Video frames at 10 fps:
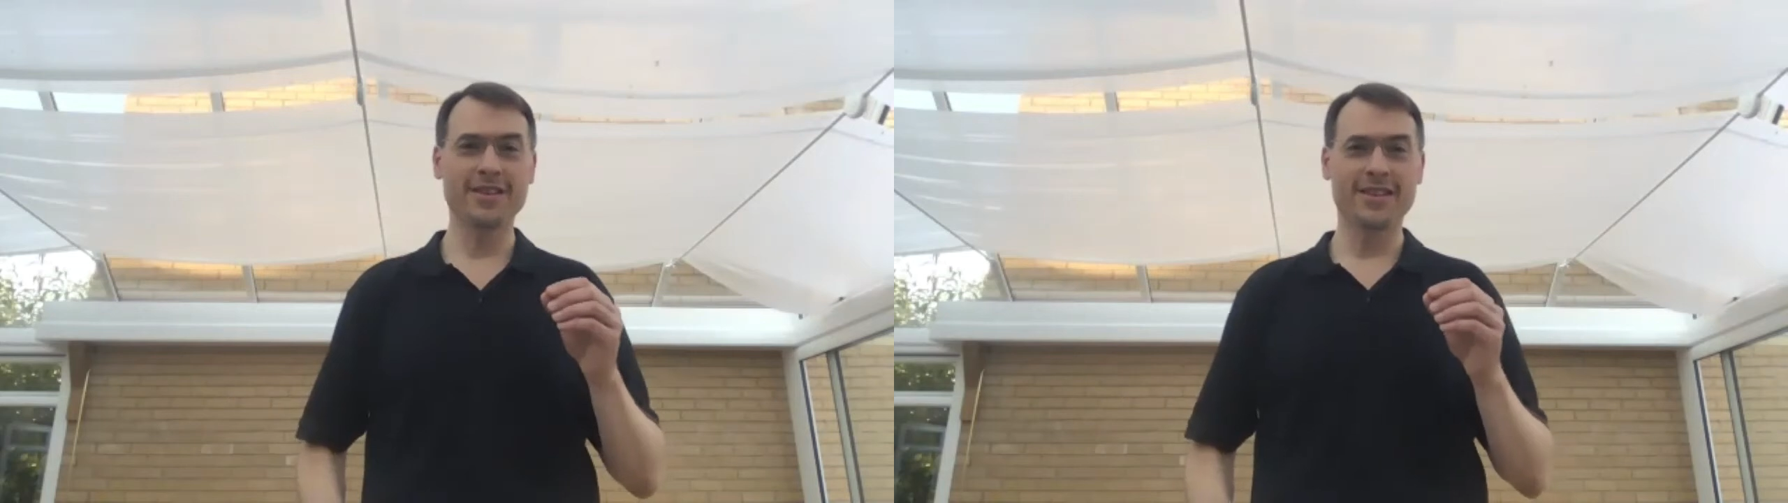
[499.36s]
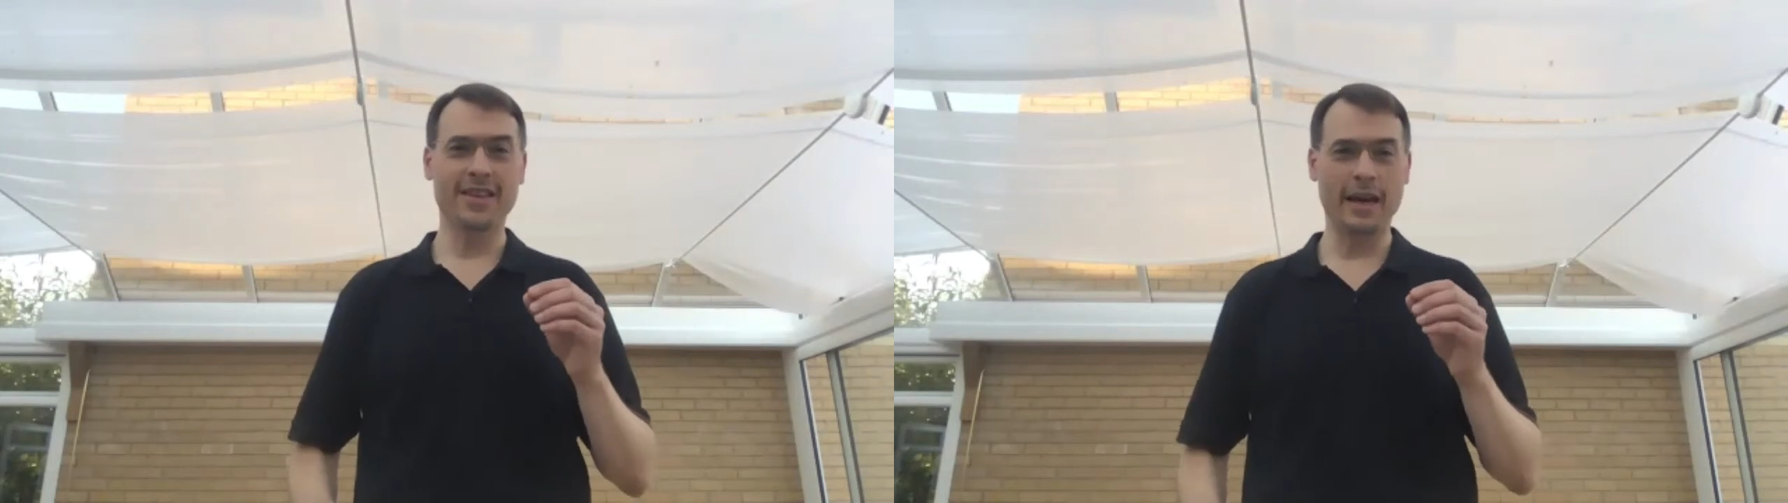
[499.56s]

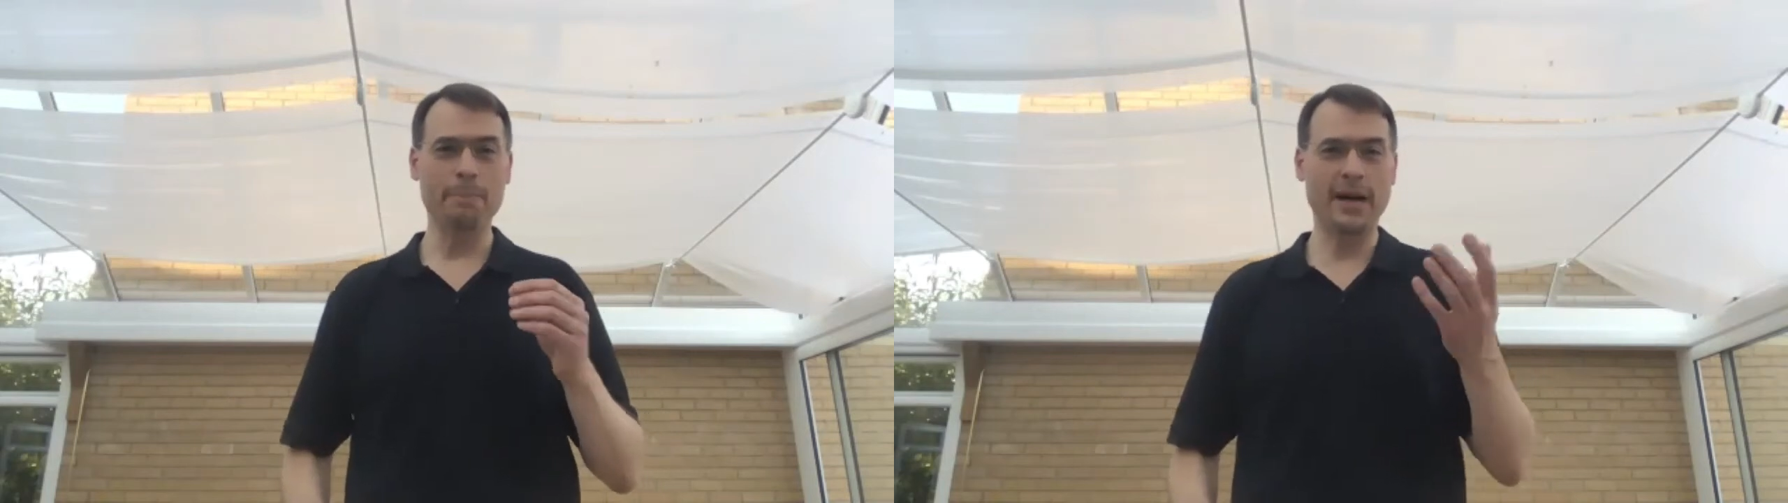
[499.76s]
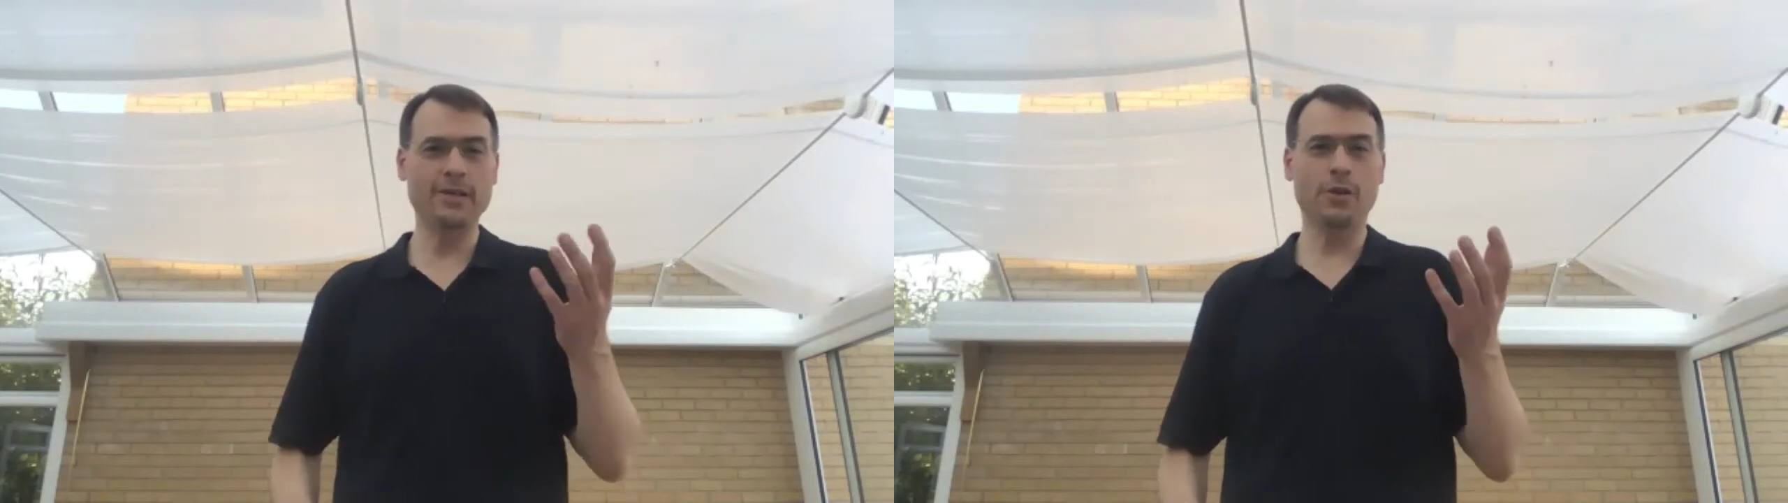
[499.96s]
yeah,
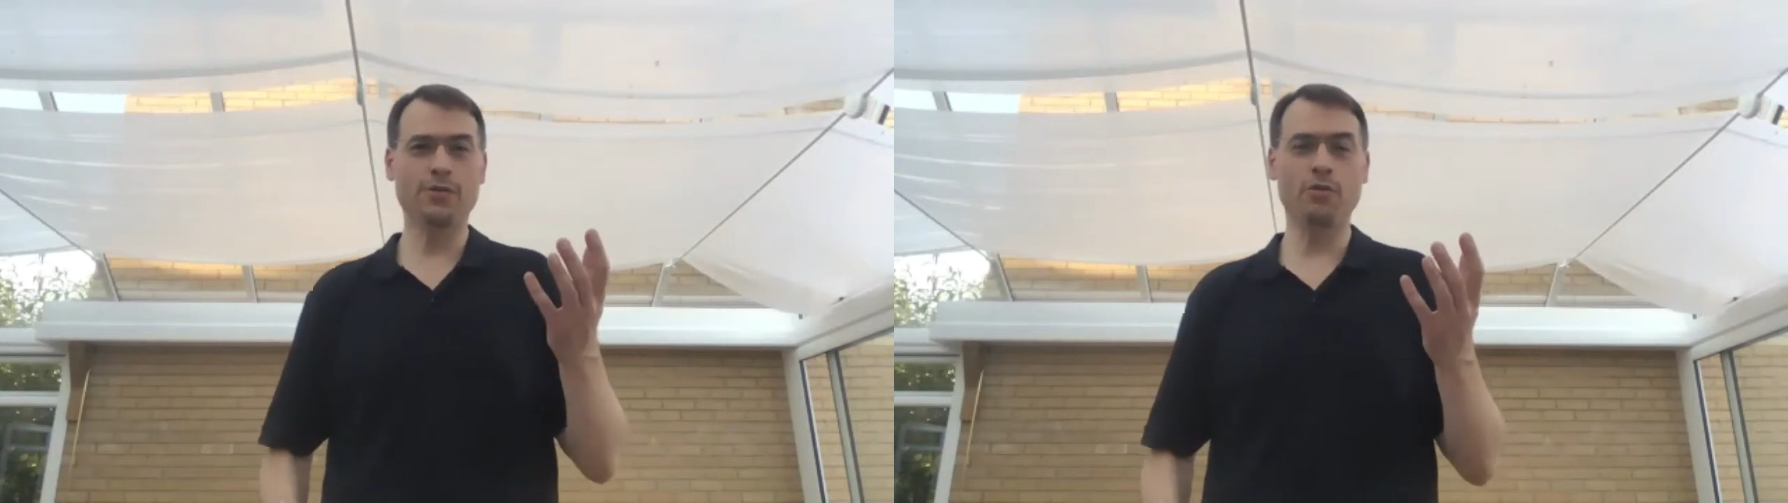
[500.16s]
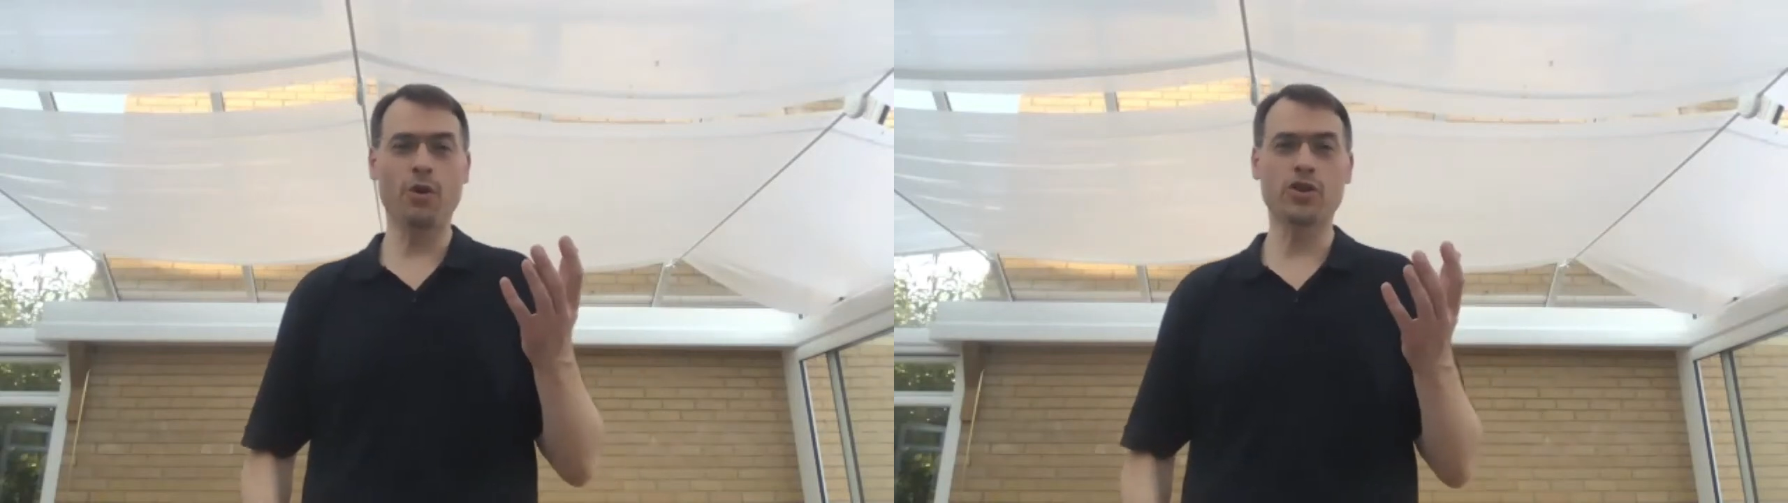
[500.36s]
path of
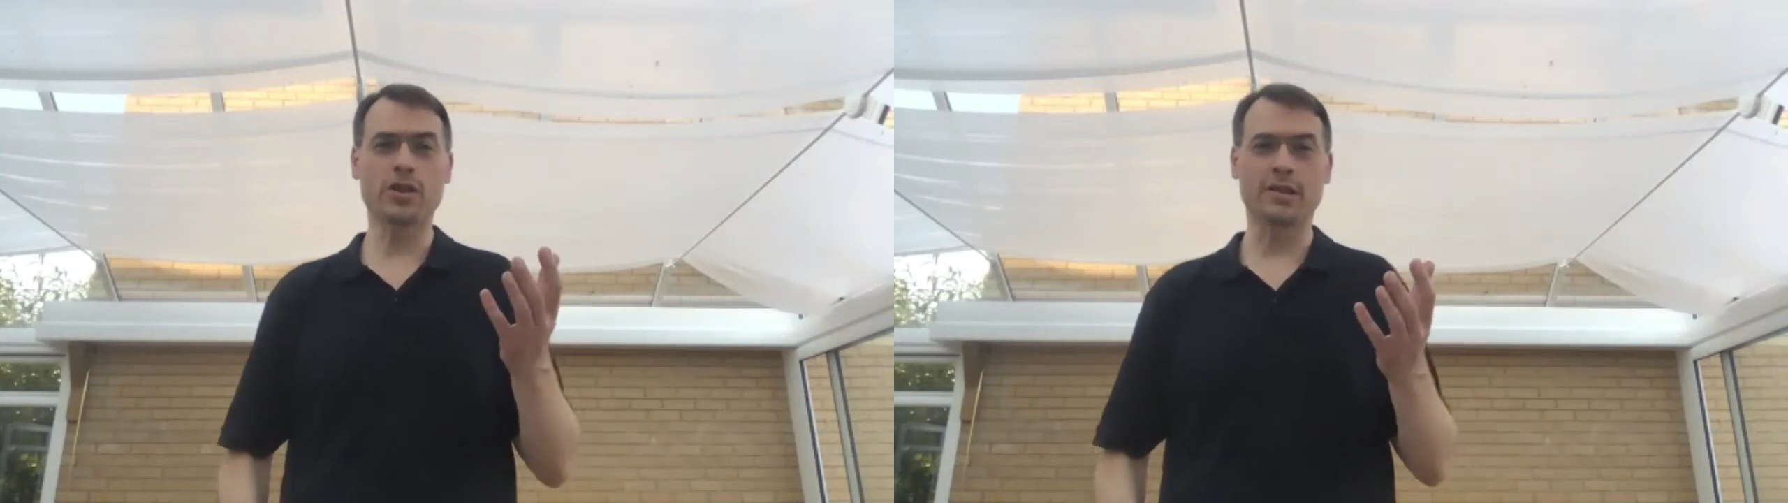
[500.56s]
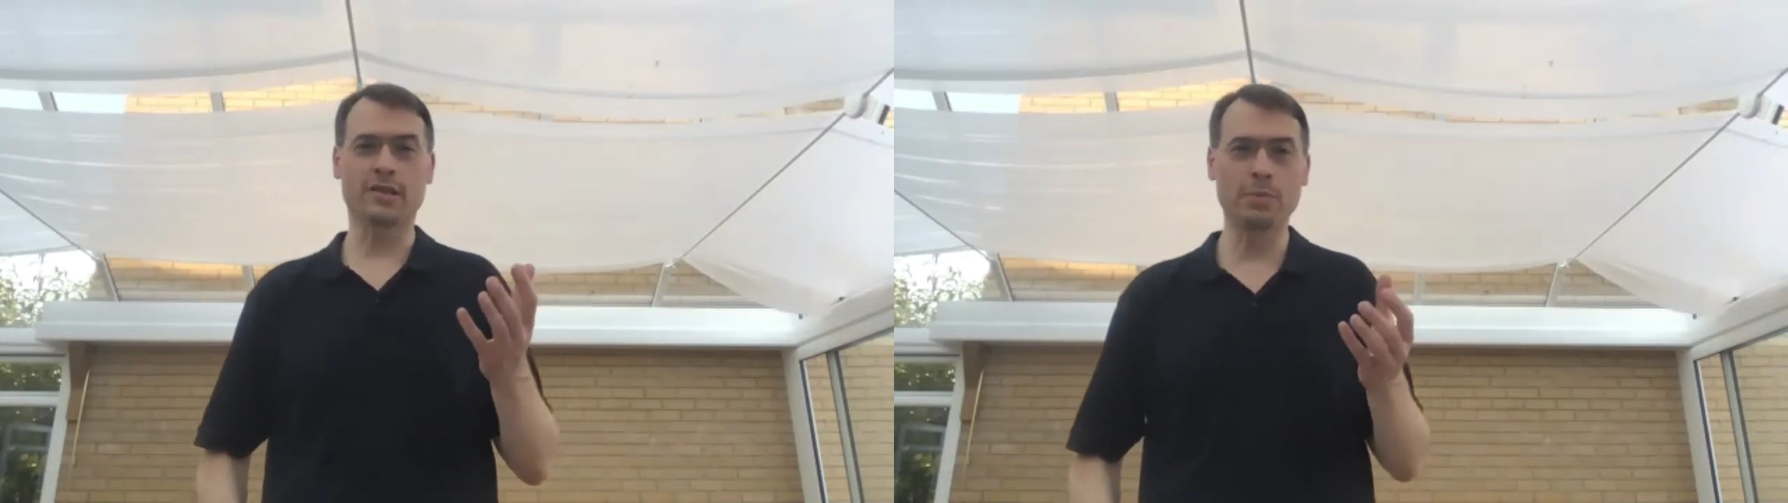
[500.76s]

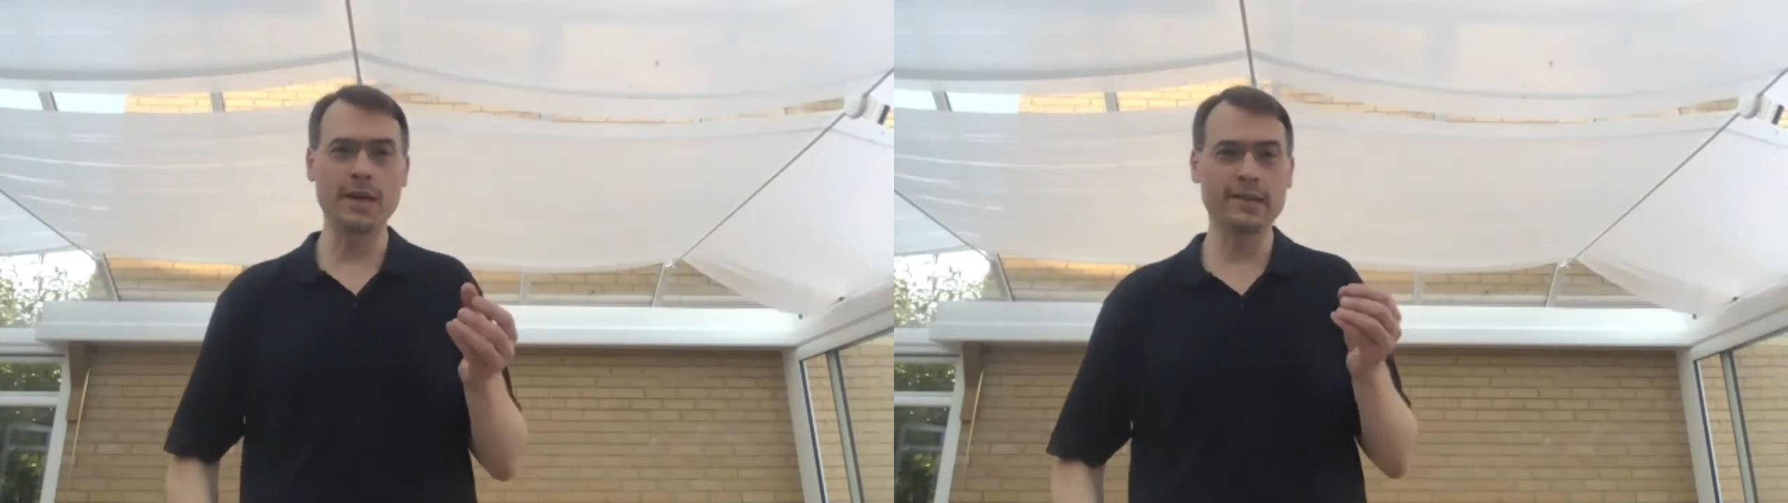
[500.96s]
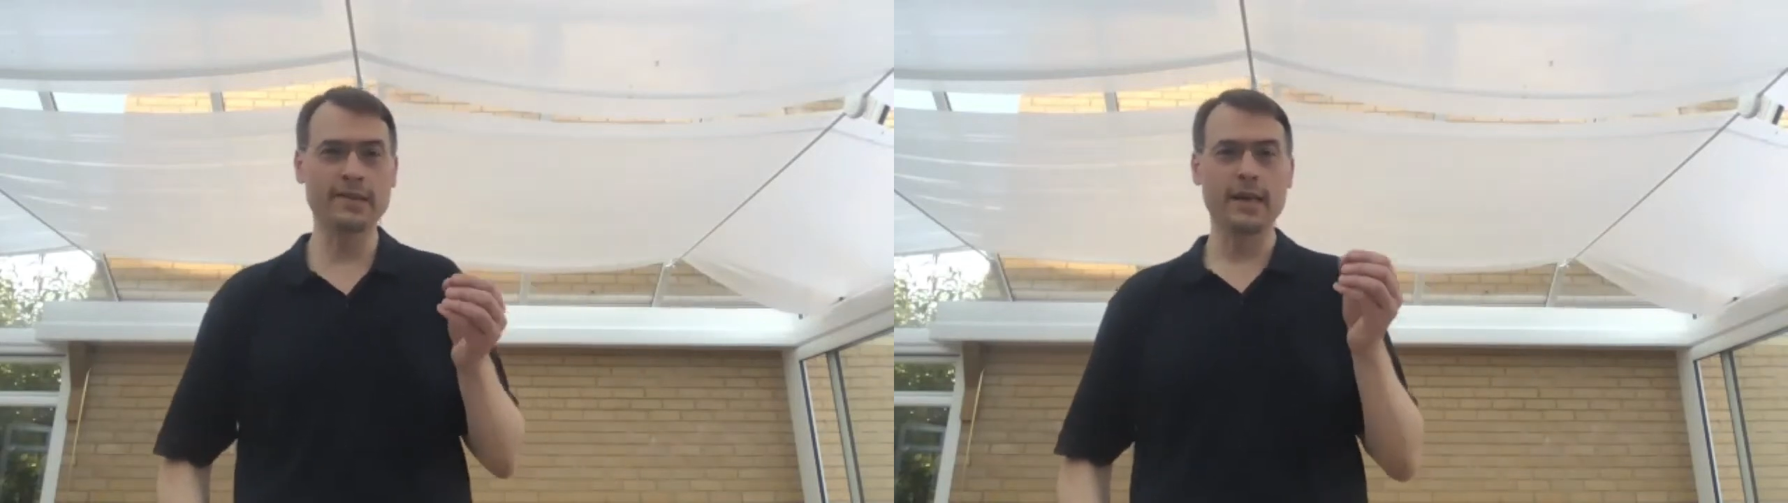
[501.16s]
devotion, it
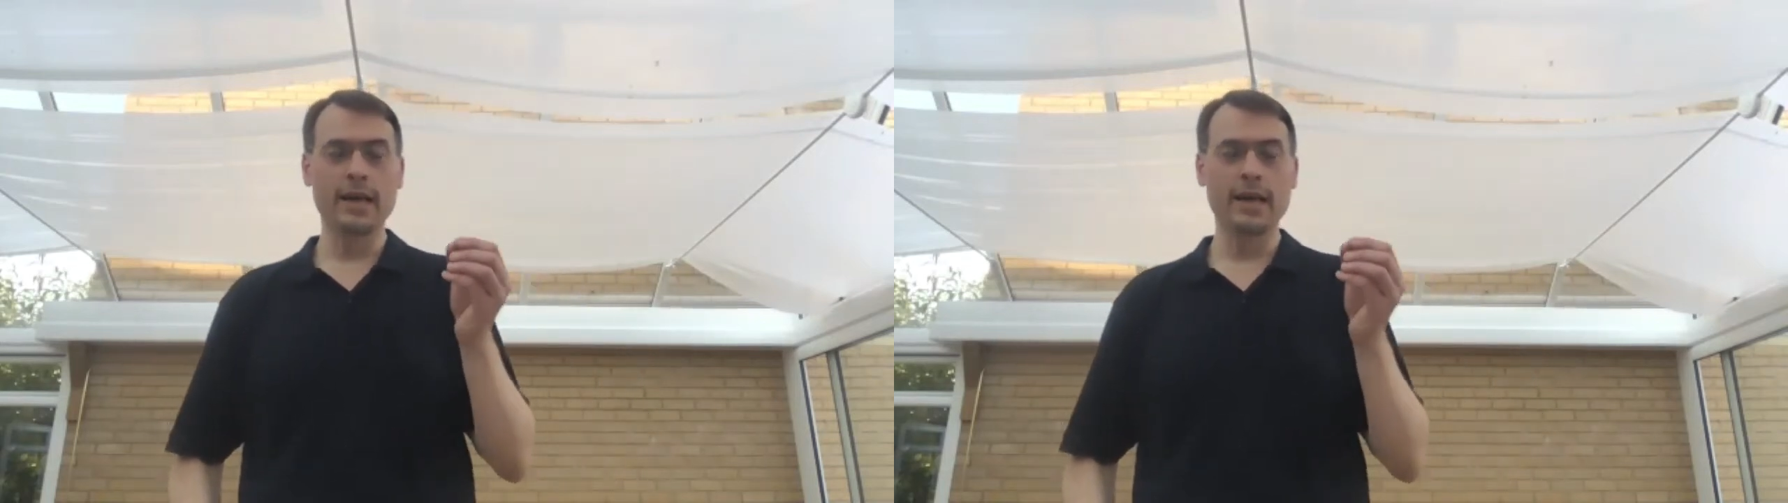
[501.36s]
speaks